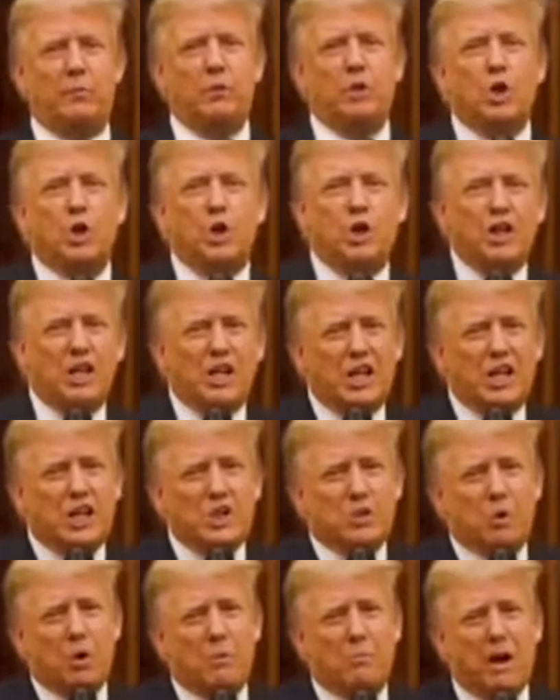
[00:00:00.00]
Your
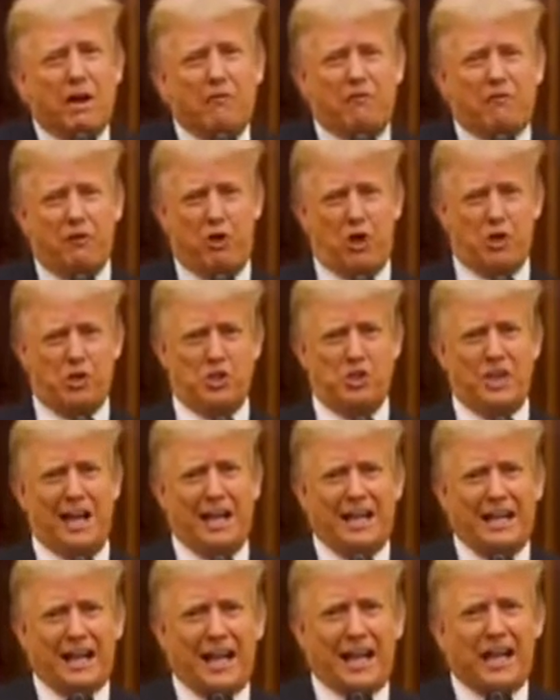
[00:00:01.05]
needs were my first
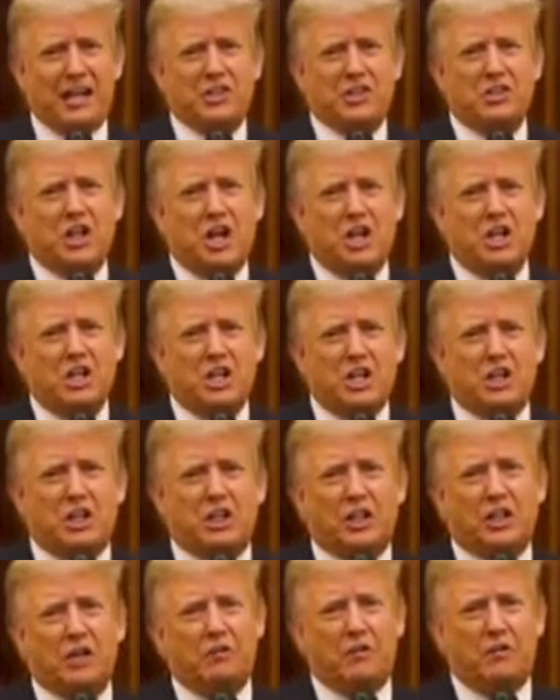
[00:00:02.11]
and last
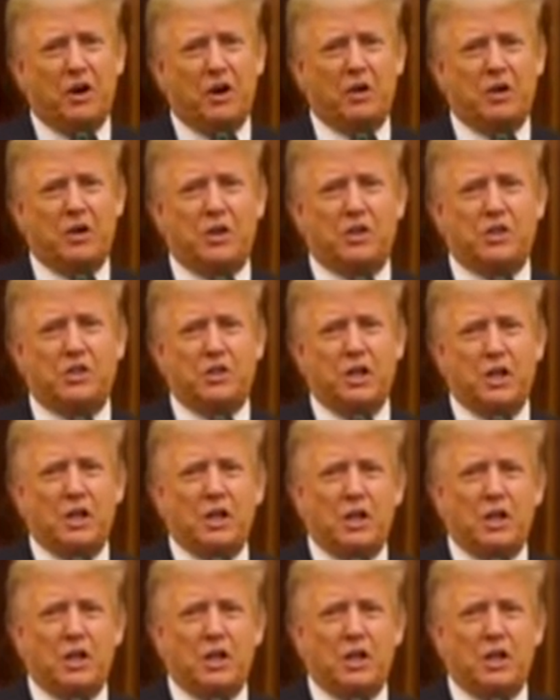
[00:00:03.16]
unyielding focus.